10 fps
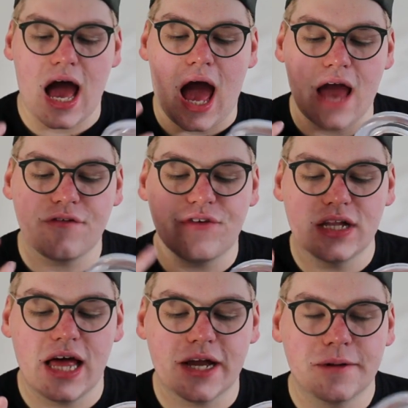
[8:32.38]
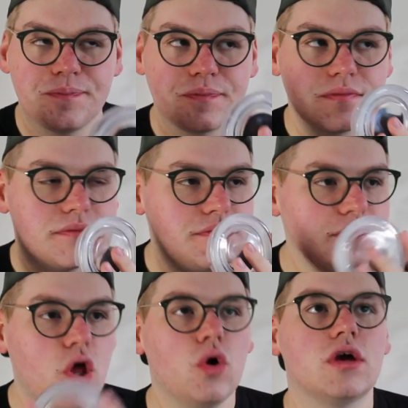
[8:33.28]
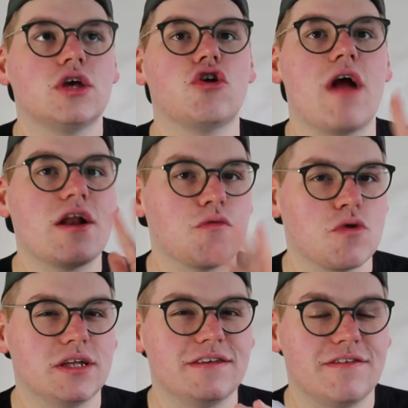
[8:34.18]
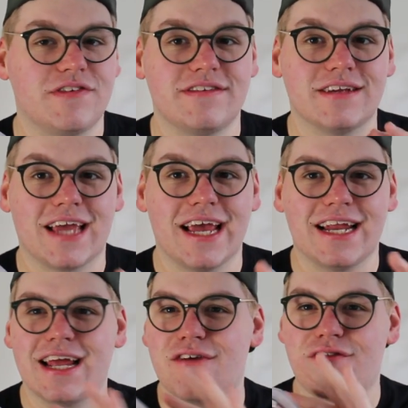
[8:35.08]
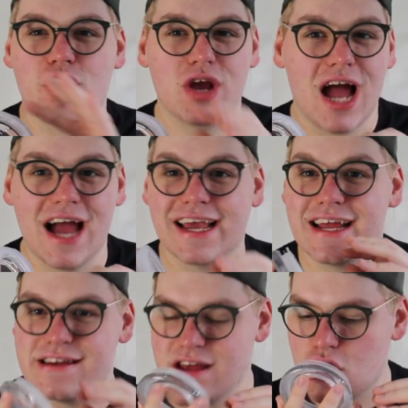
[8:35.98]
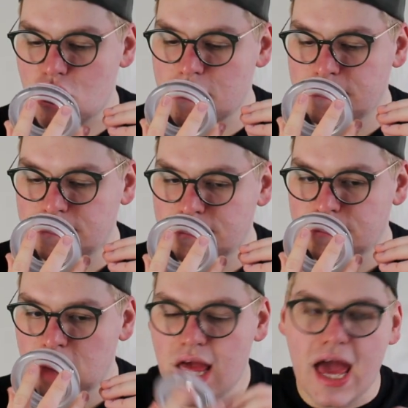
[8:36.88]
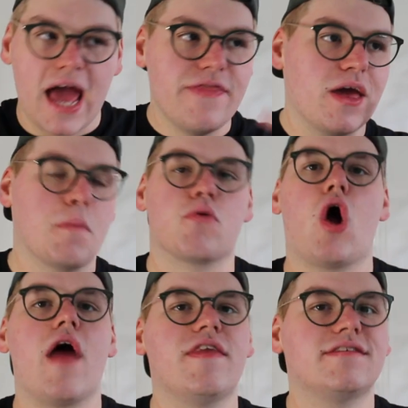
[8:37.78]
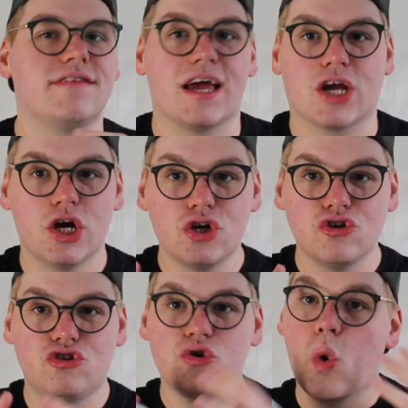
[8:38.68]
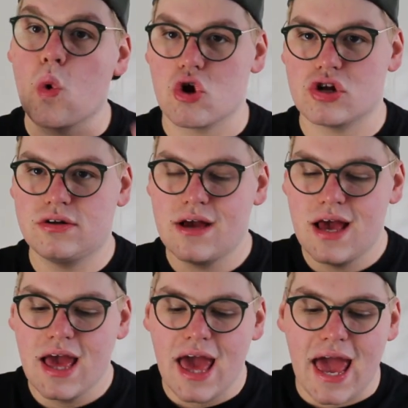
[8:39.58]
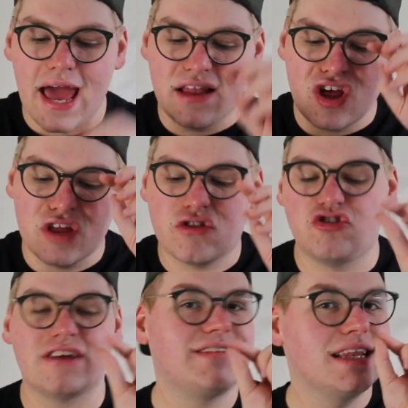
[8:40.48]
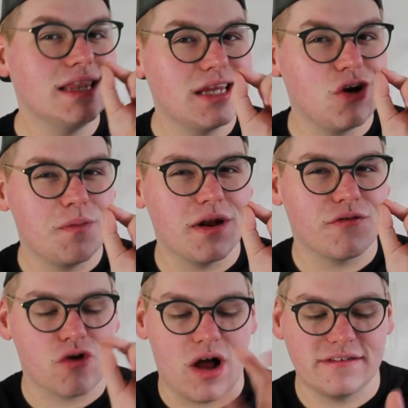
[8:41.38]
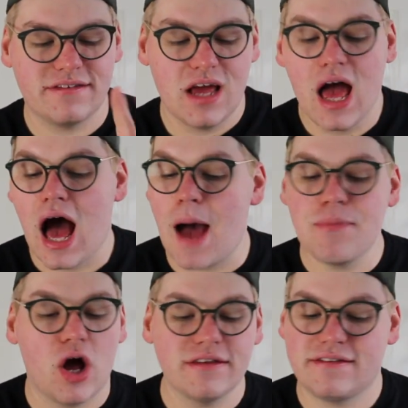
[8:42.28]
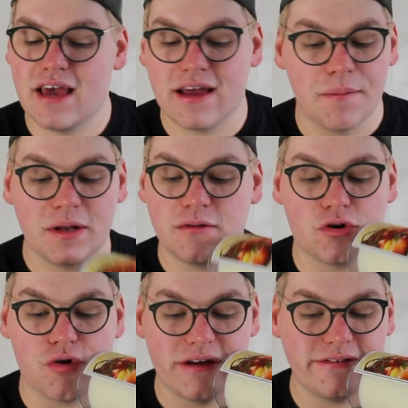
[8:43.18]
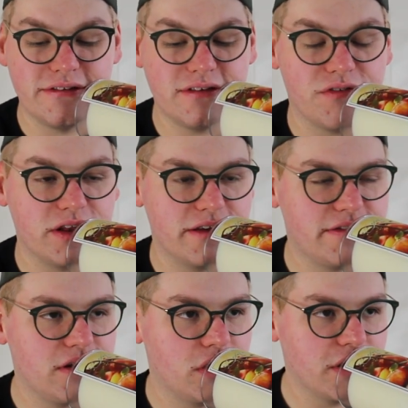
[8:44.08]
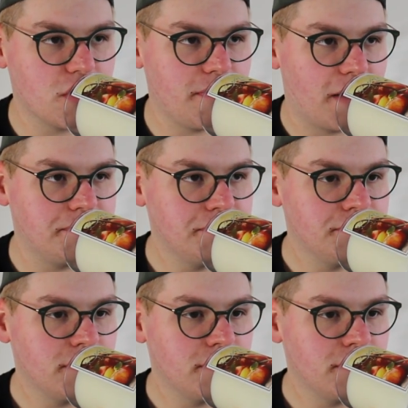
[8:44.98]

I feel like you're at a really sophisticated, very high-end dinner, and they brought this like tort and just a little bit of crust. I'm not saying, I mean, crust isn't even listed on here, but